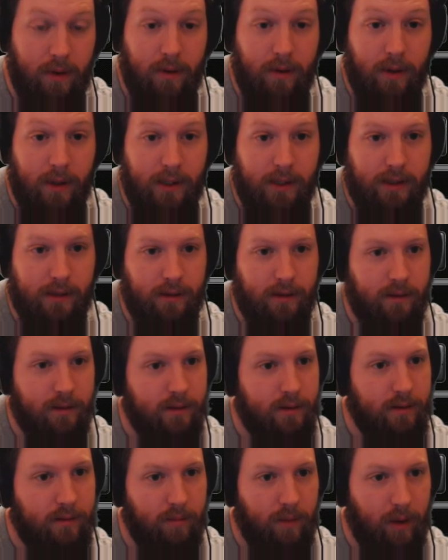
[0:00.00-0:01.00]

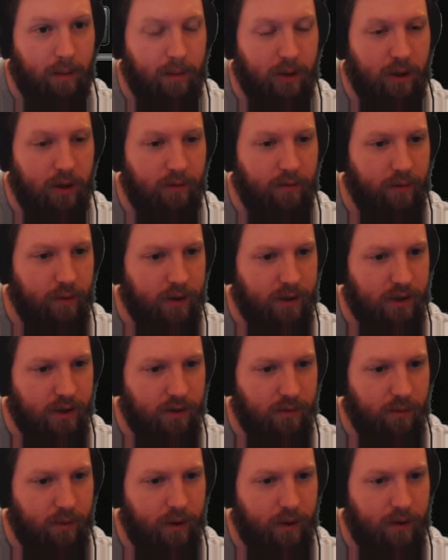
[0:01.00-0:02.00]
This might be good for us
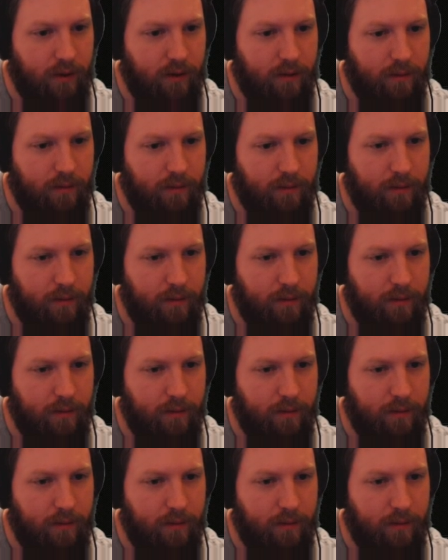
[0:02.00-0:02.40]
as well.